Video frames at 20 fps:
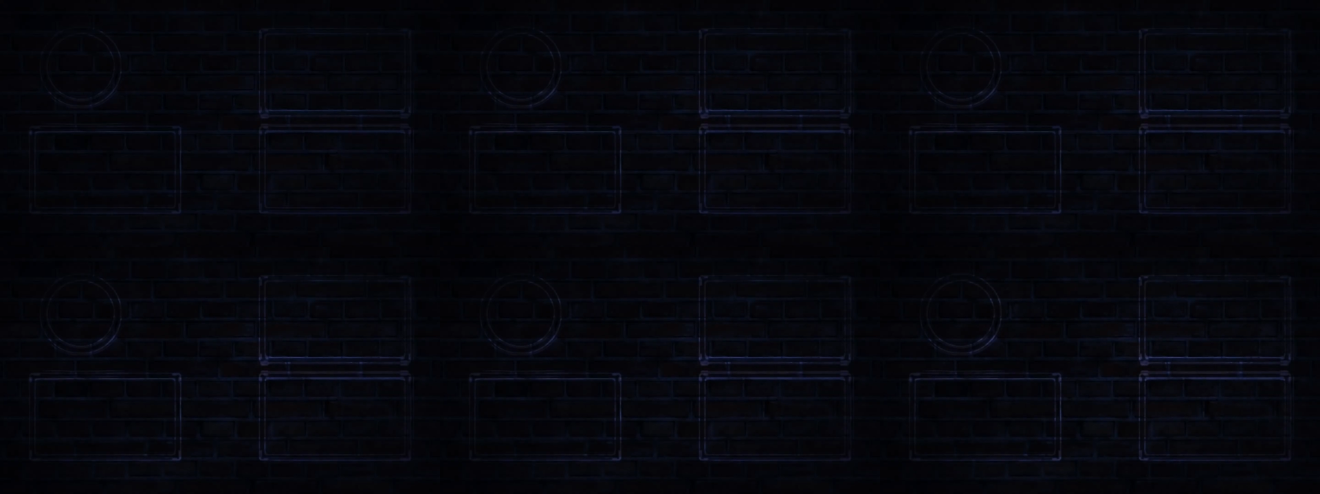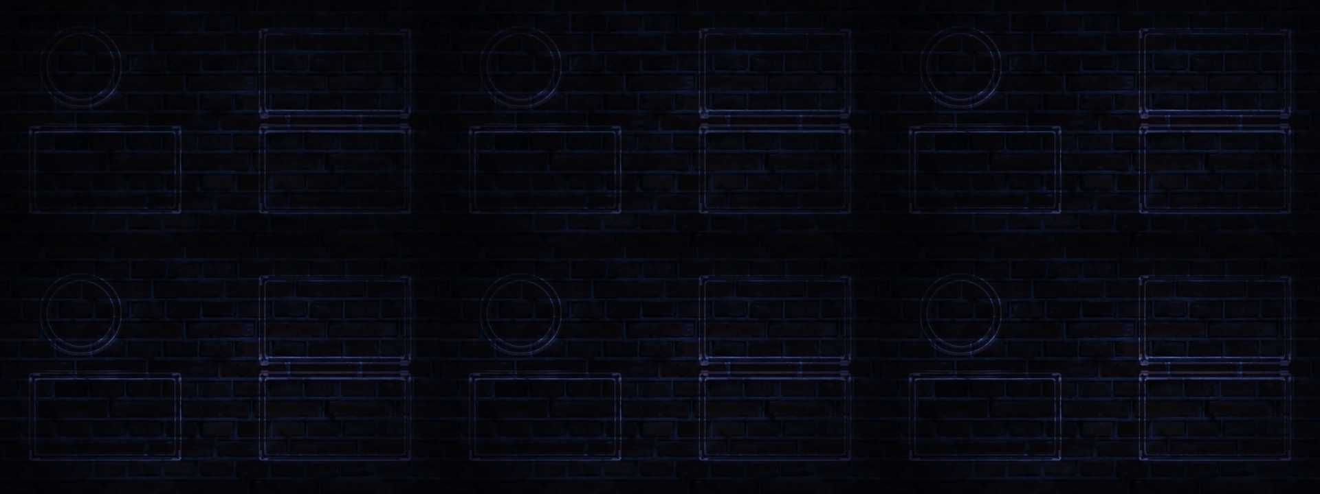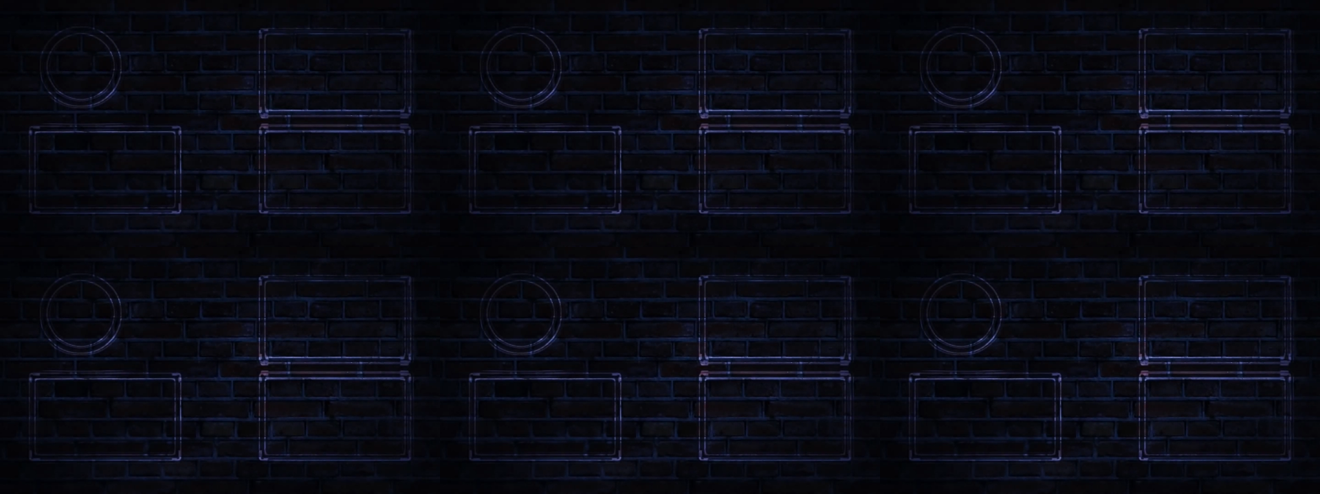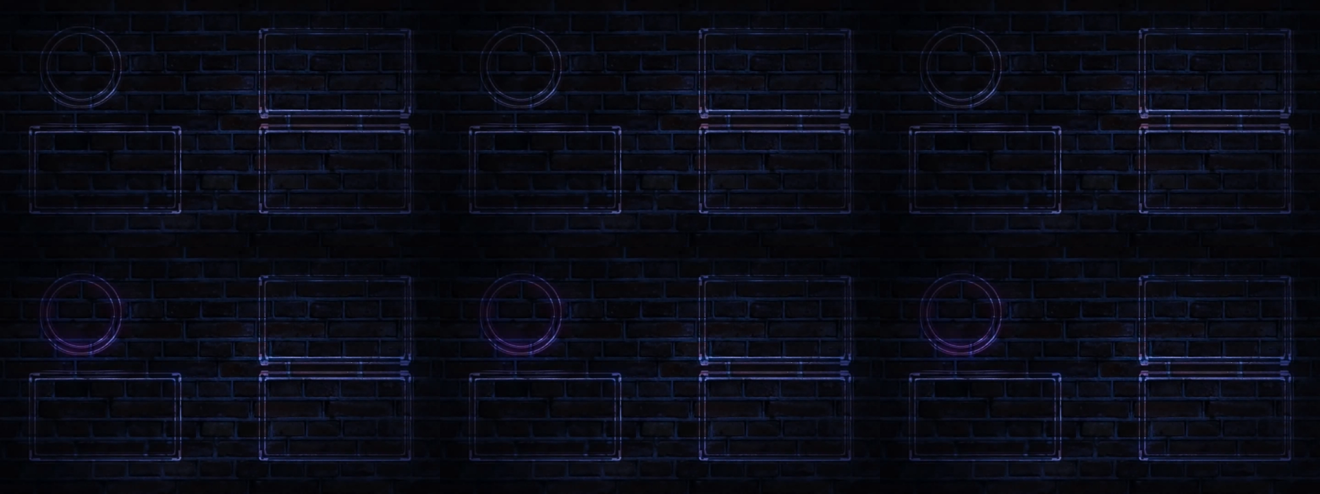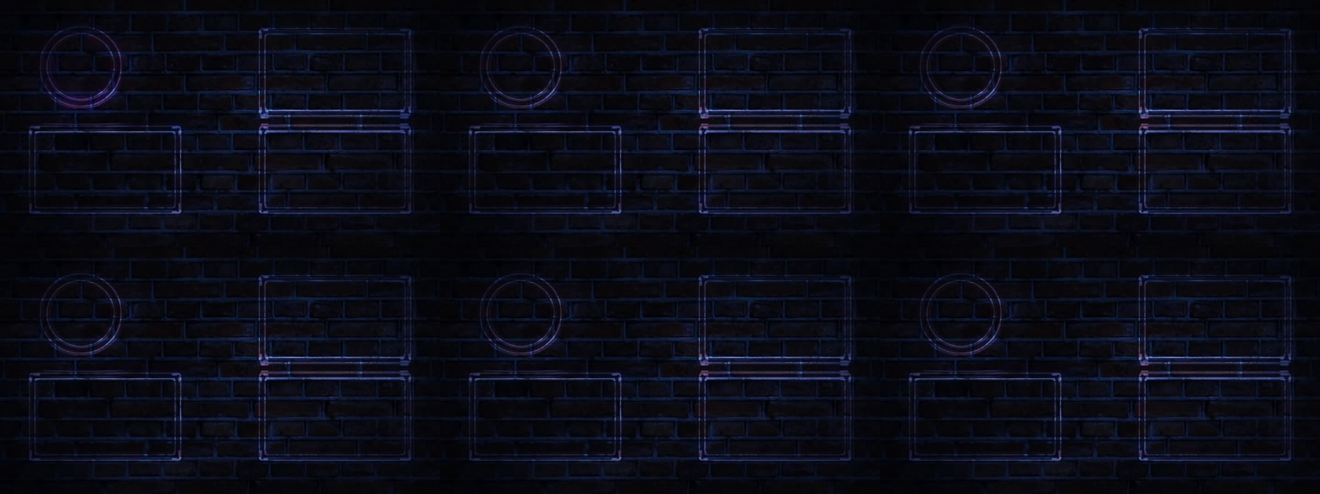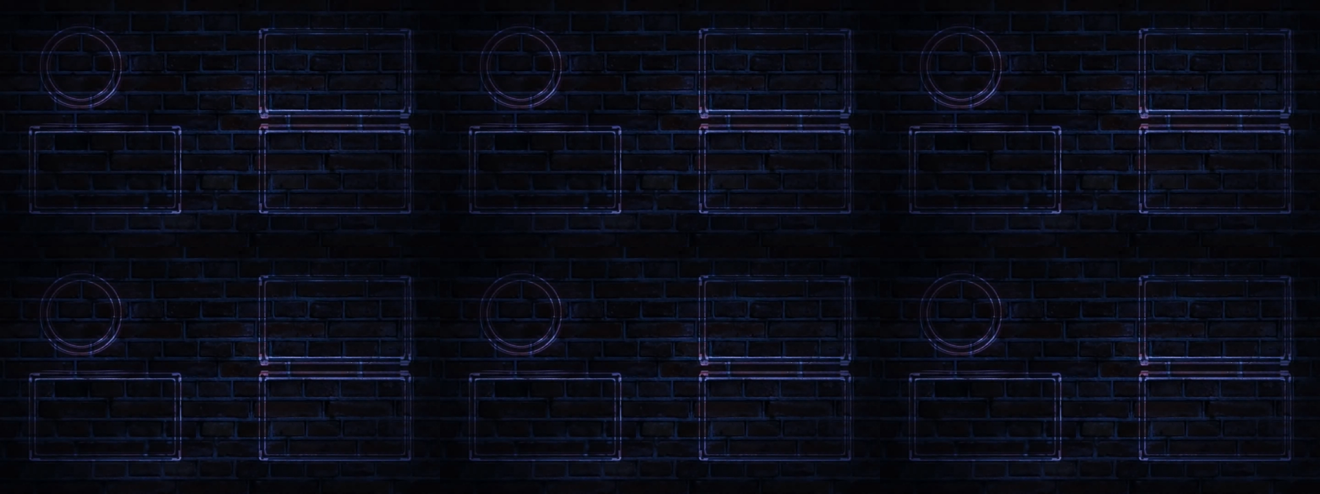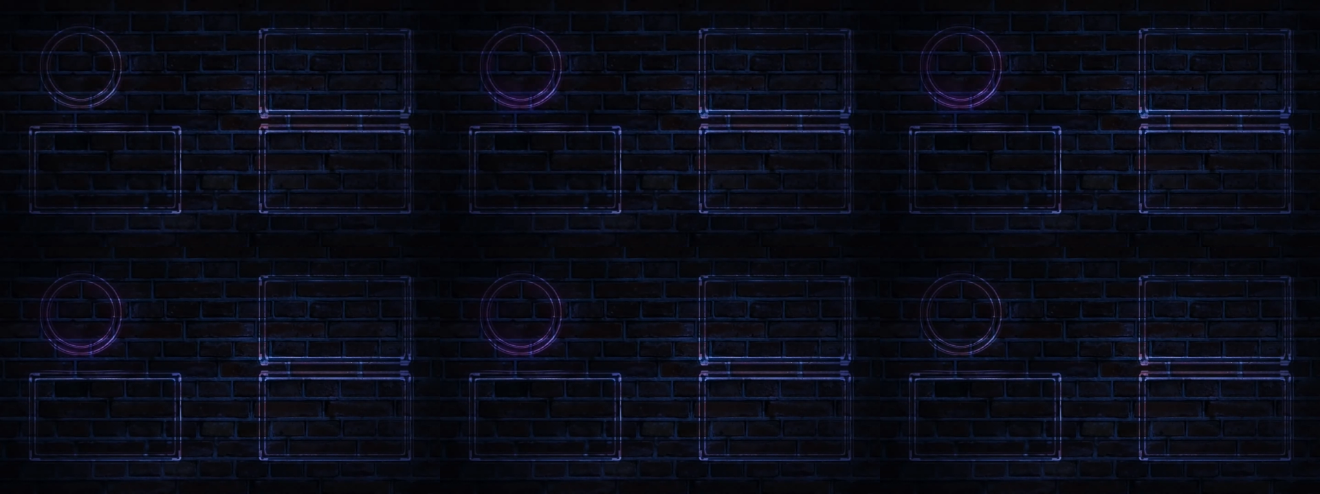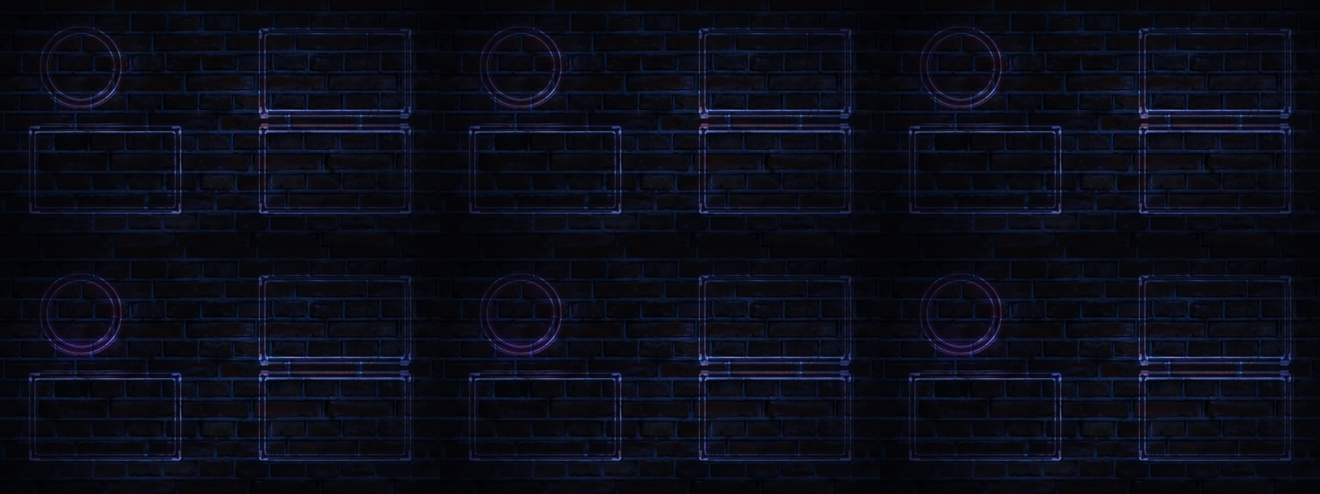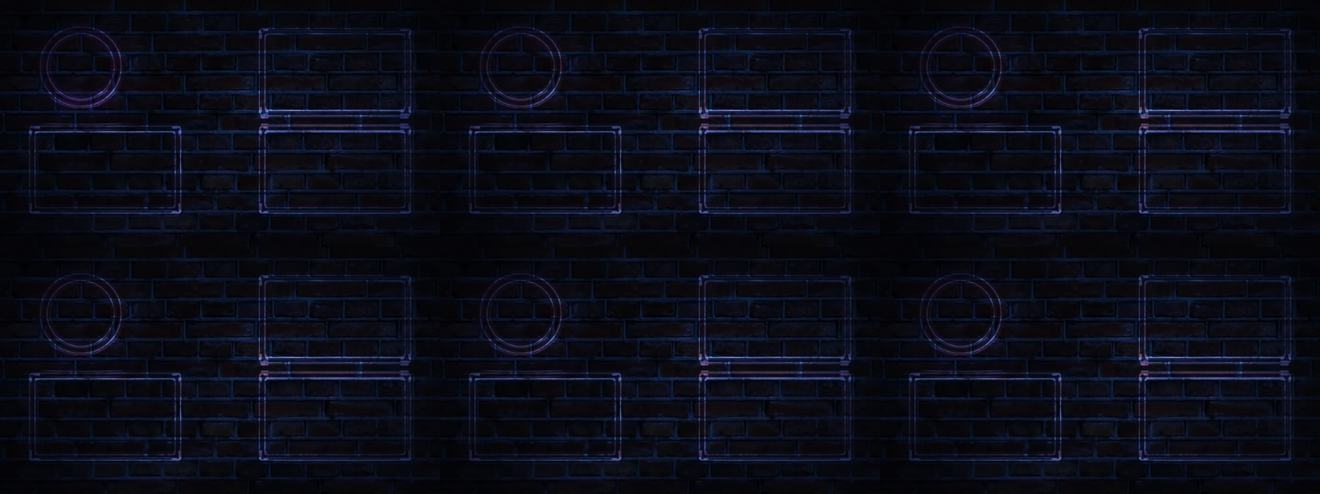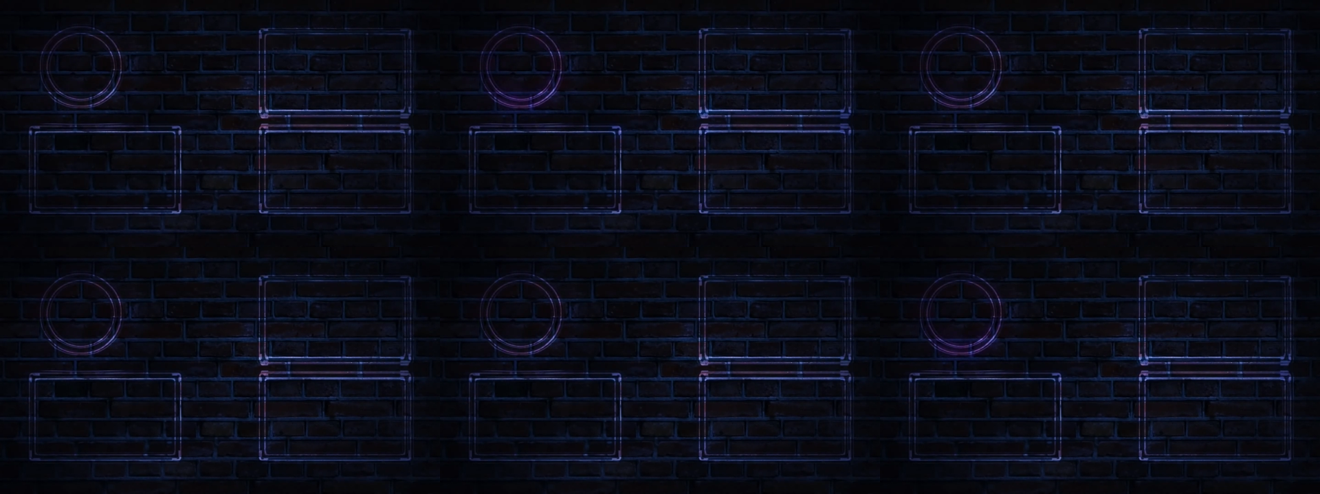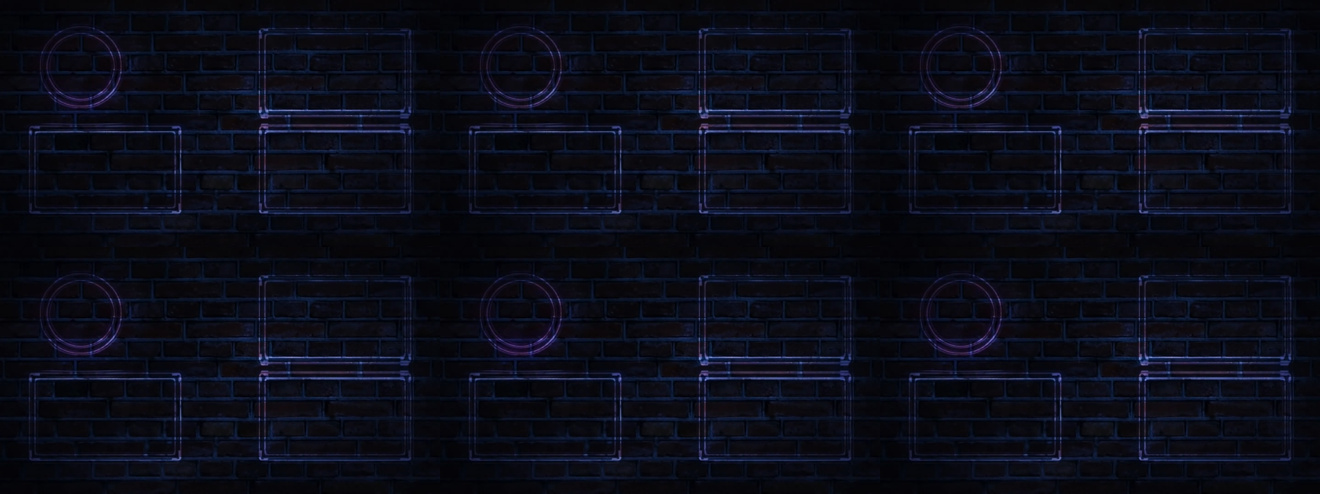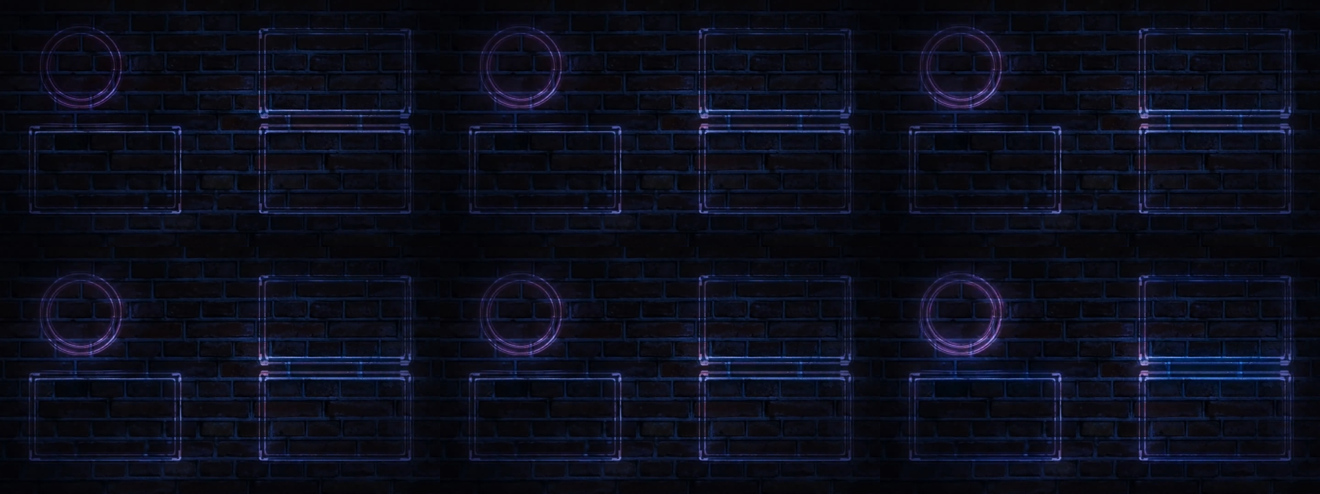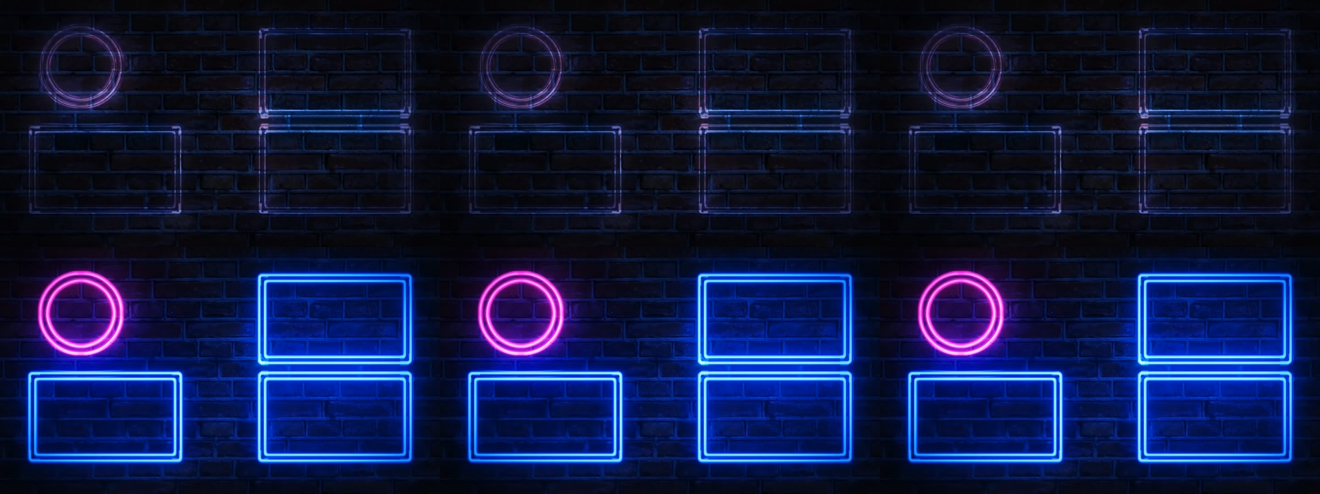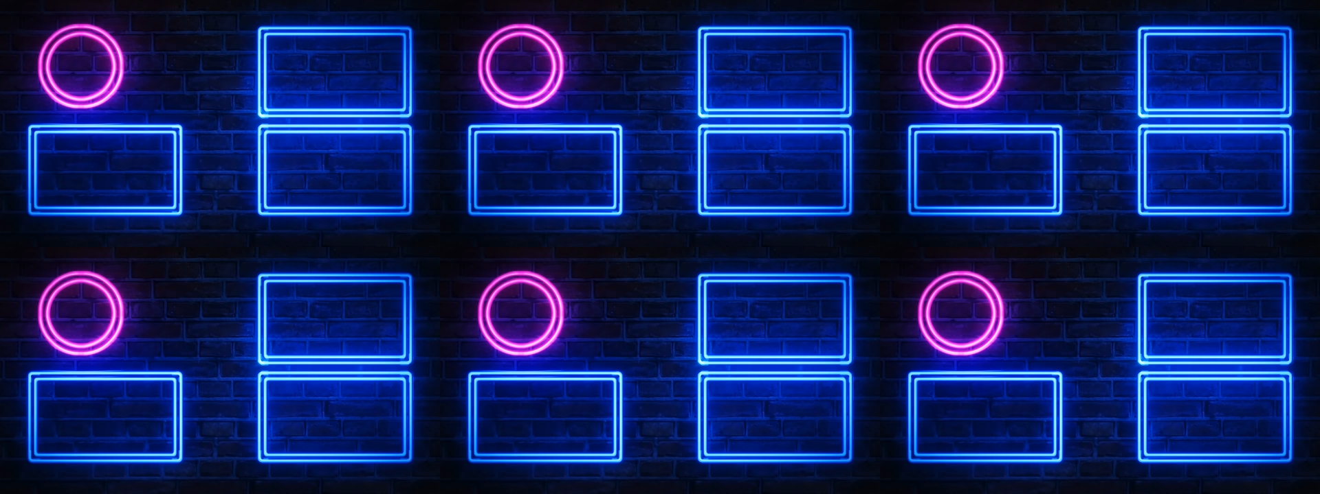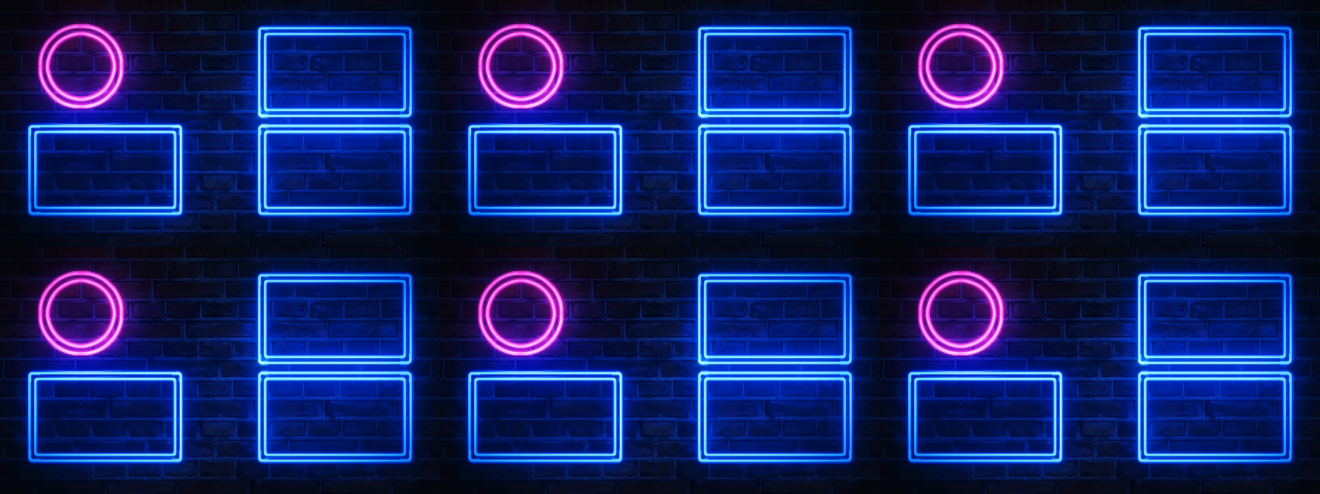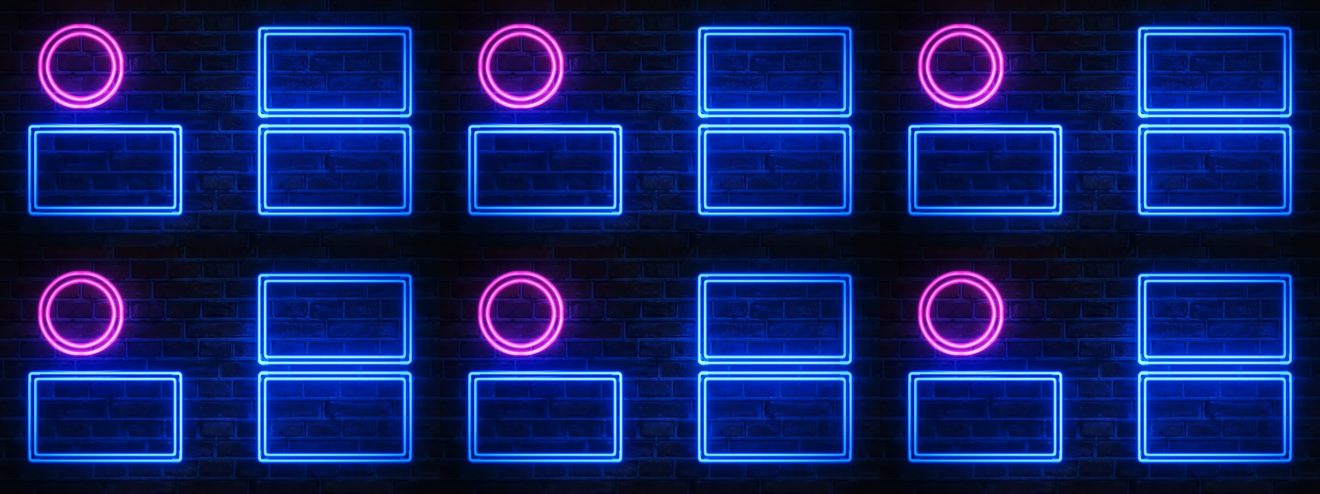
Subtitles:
Nobody's mouth can be seen.